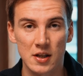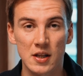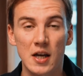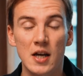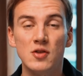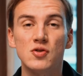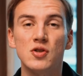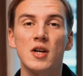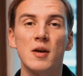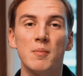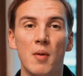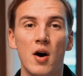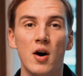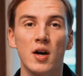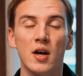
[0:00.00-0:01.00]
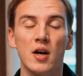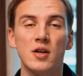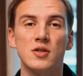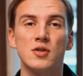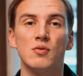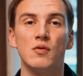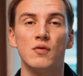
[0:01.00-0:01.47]
in the intraday market
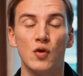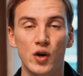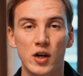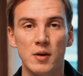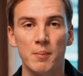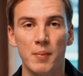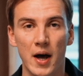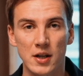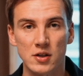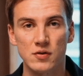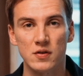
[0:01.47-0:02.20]
to avoid imbalance